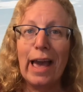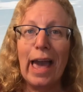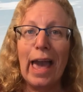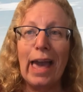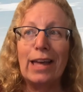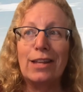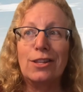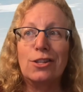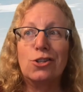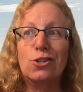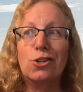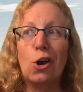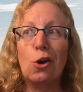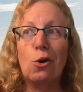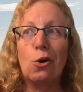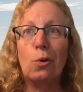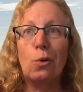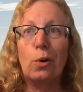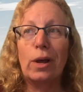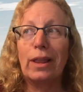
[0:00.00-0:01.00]
And
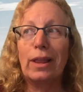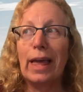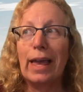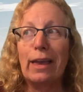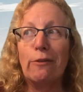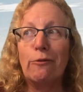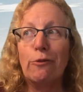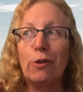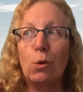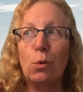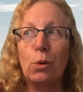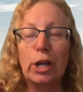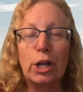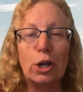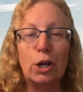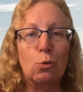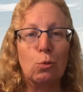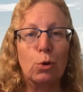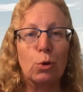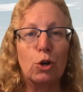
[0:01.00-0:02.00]
so, like, if you were in
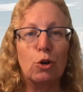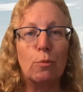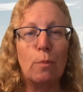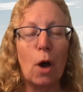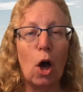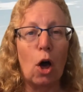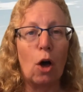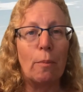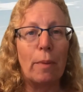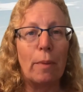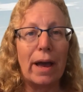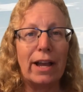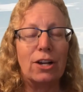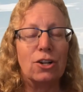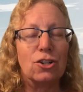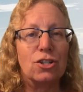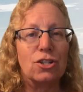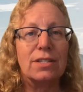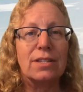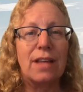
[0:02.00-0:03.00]
a room all by
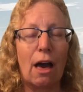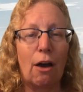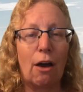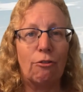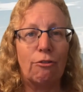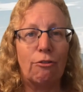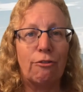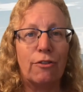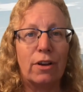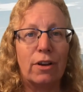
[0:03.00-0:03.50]
yourself,